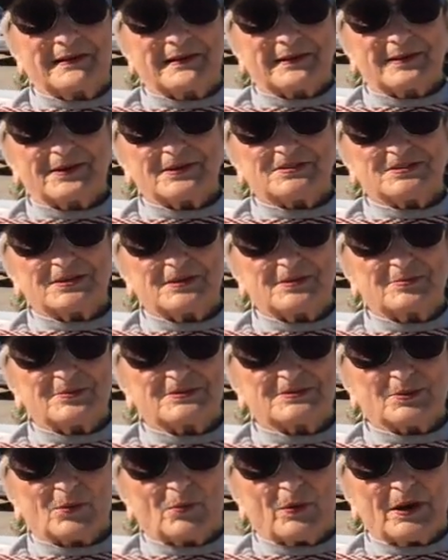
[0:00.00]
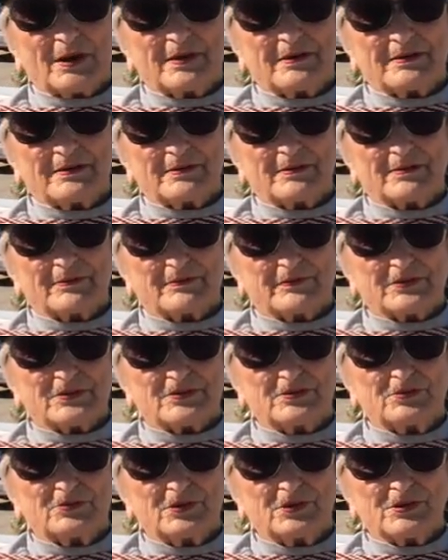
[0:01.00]
Because okay. he was away, you know, for
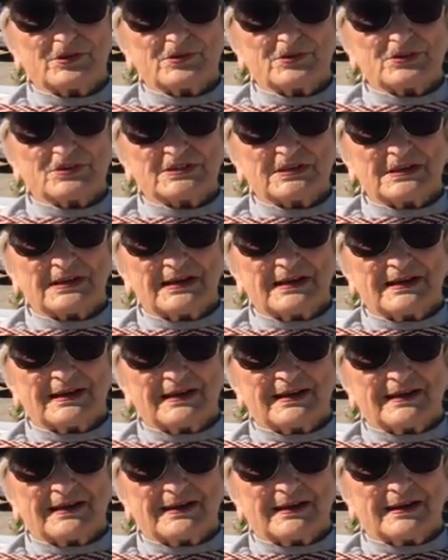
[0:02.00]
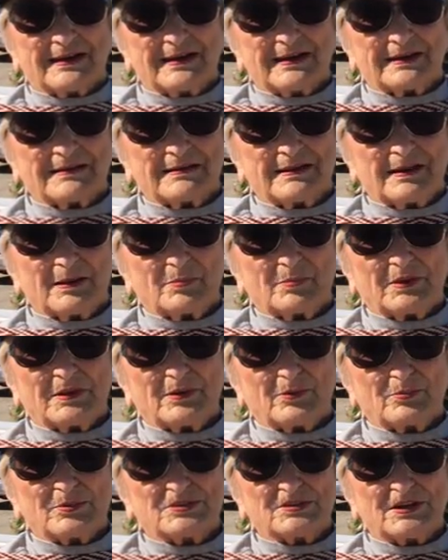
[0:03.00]
two years. Right. And yeah,
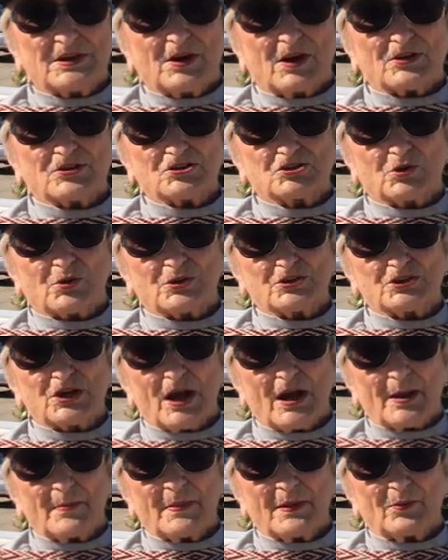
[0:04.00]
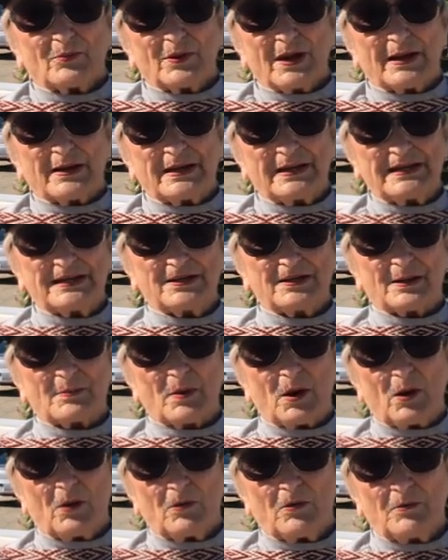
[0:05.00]
but it was in our short time that we, and he'd
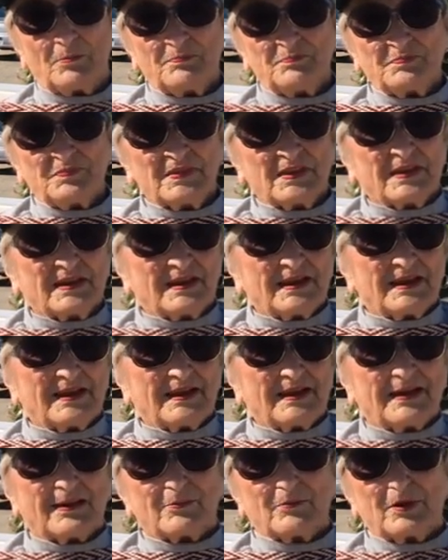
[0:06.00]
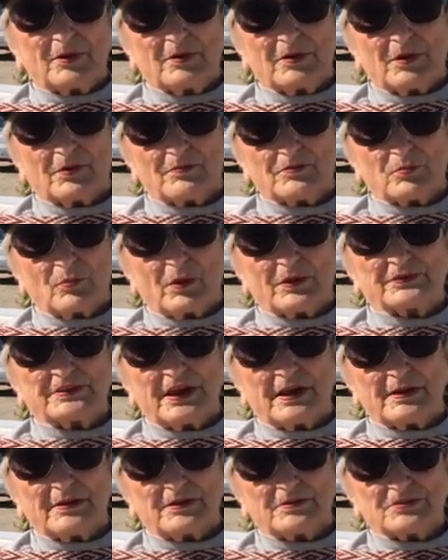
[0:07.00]
come home and we'd go, we'll
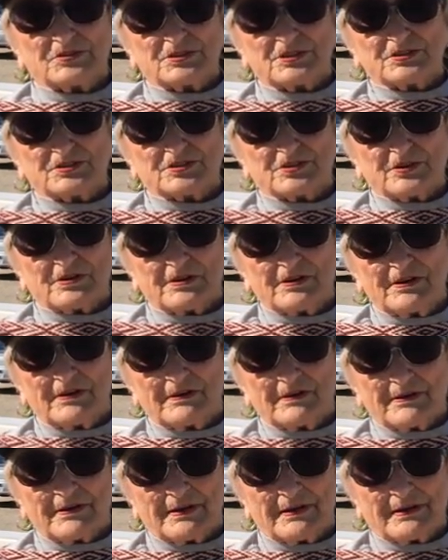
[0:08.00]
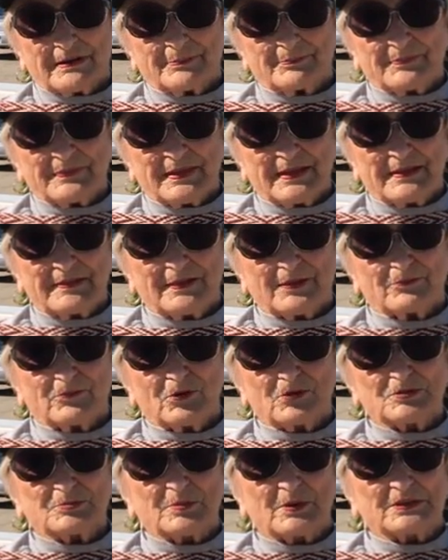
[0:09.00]
take your sister, you know. Yeah. And then
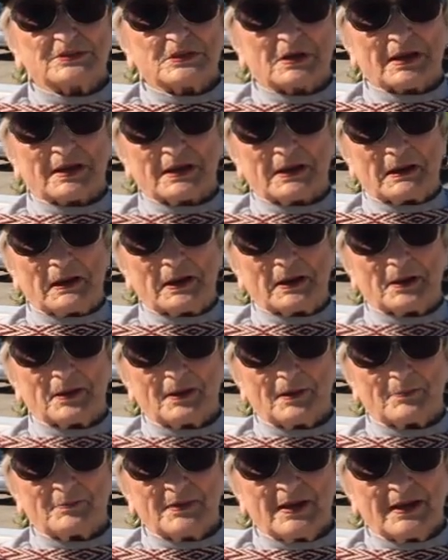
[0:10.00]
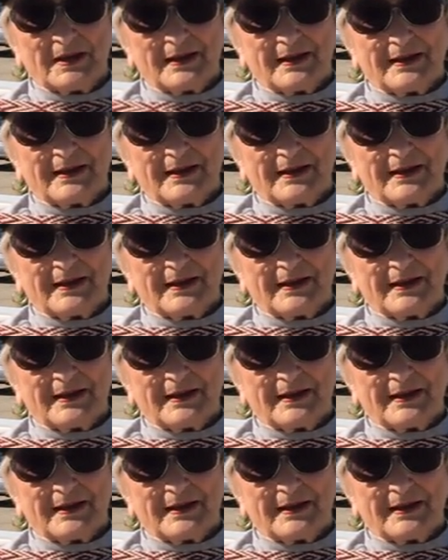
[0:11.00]
Rosemary, can I come?